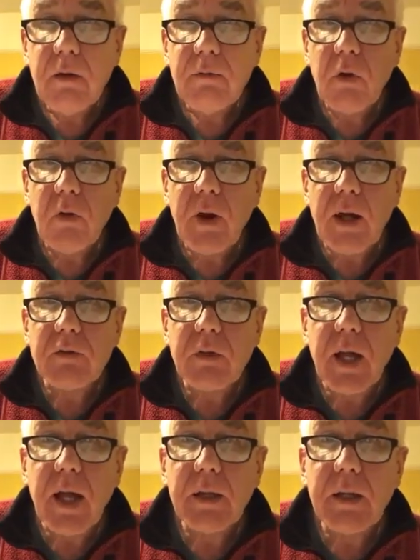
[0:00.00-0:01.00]

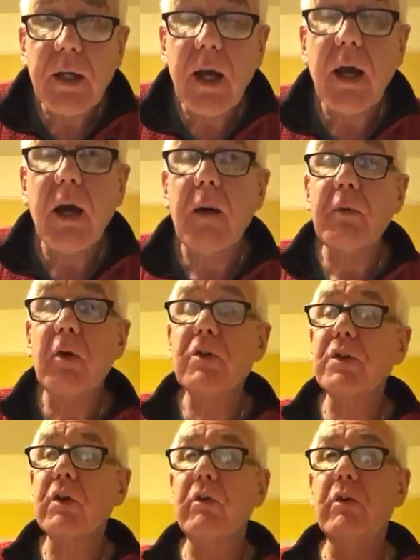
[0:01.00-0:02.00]
400, Andy. Yeah, I'm not
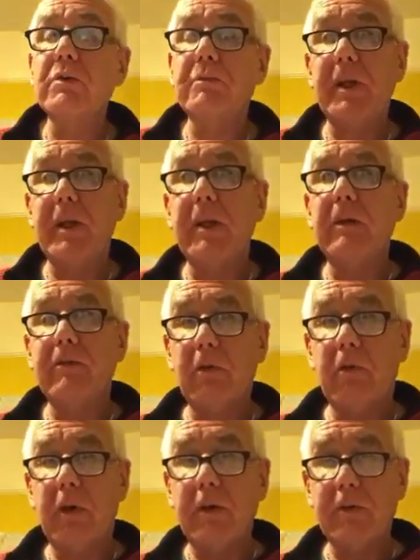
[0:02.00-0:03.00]
sure who's bidding at
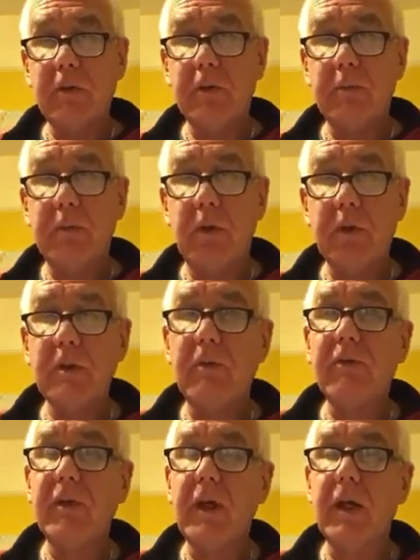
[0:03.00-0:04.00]
400, to be honest. I
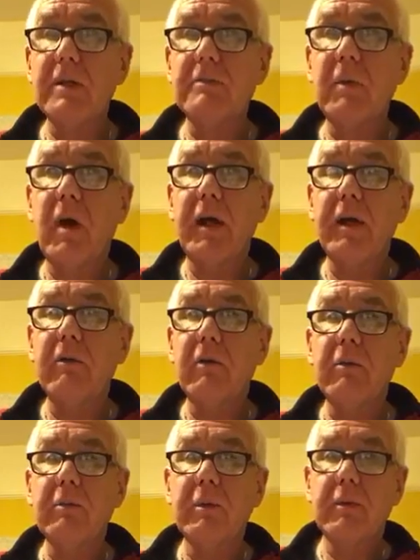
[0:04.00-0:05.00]
think it's Mighty
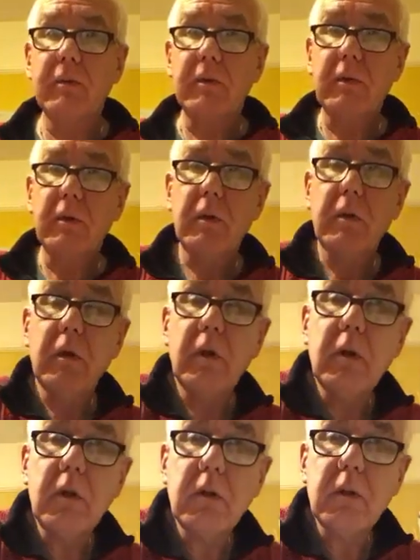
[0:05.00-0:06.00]
Group
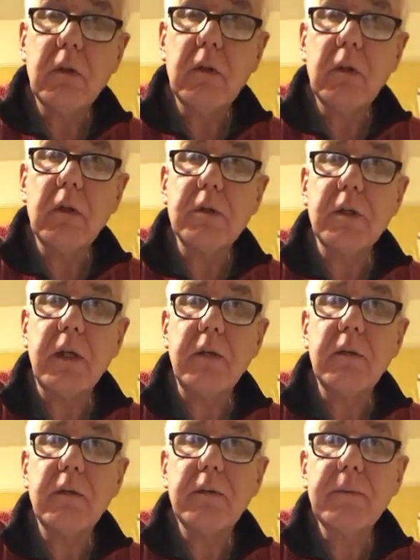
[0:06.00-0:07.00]
that's
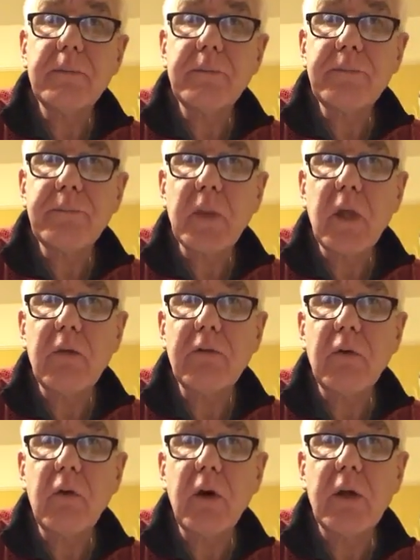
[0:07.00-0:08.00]
in at
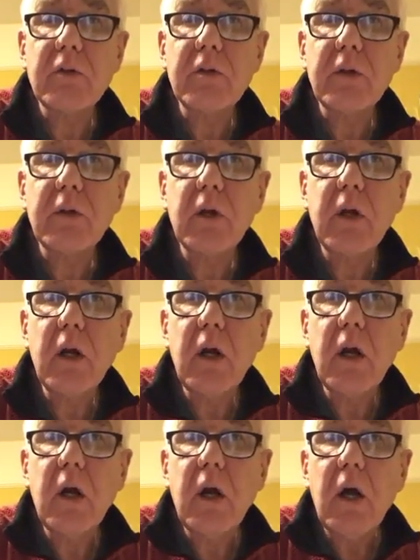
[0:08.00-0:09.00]
400.
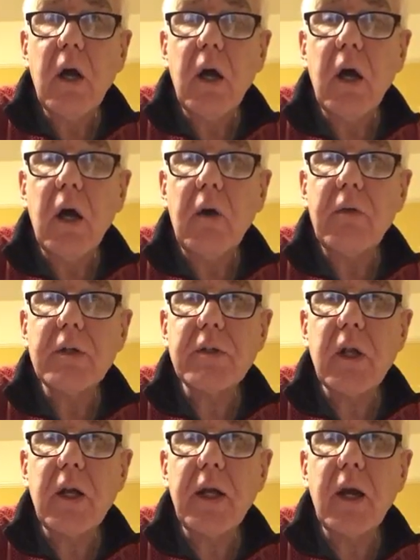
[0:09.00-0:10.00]

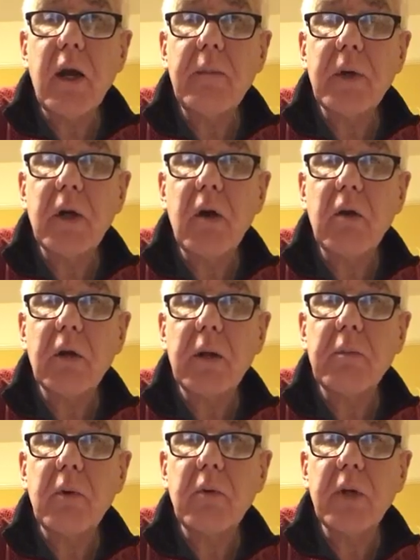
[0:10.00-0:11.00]
Originally, I'm a Cockney,
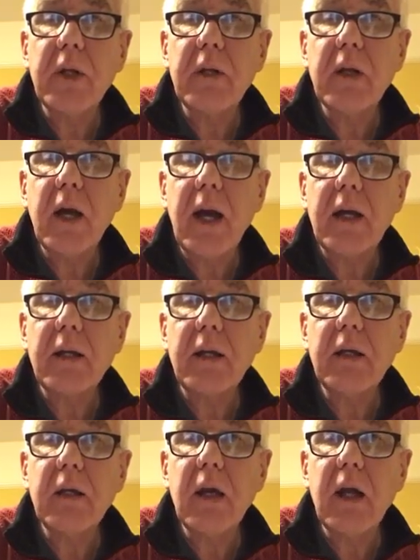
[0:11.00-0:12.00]
born in
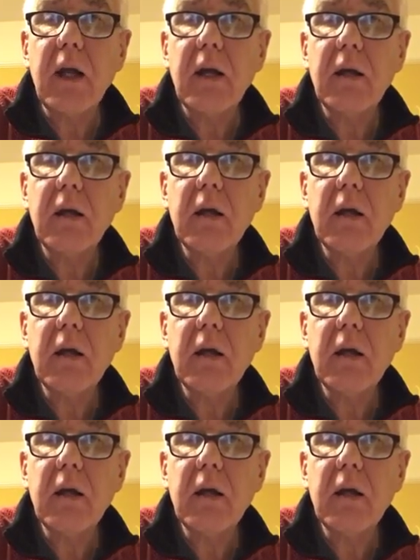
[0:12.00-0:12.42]
Hackney, Ella.